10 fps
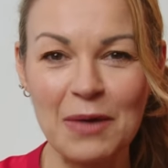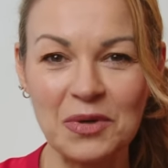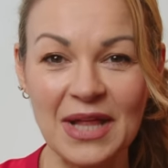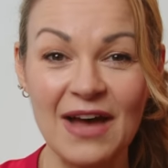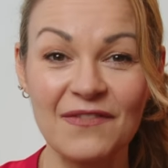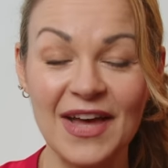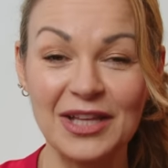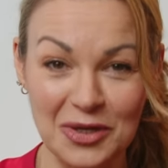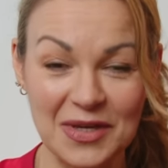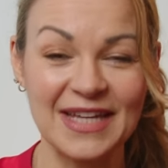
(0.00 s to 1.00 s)
and we'll have a
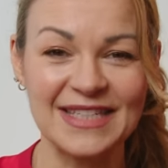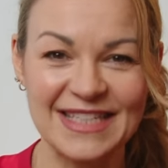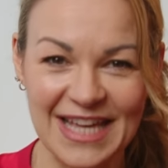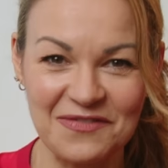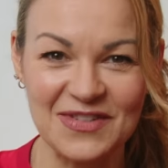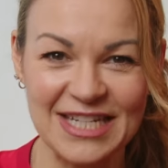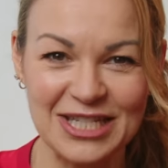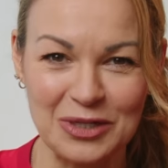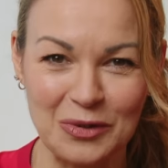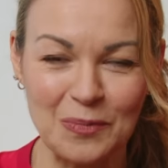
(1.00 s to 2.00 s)
look at safety
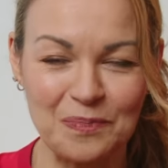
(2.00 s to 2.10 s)
too.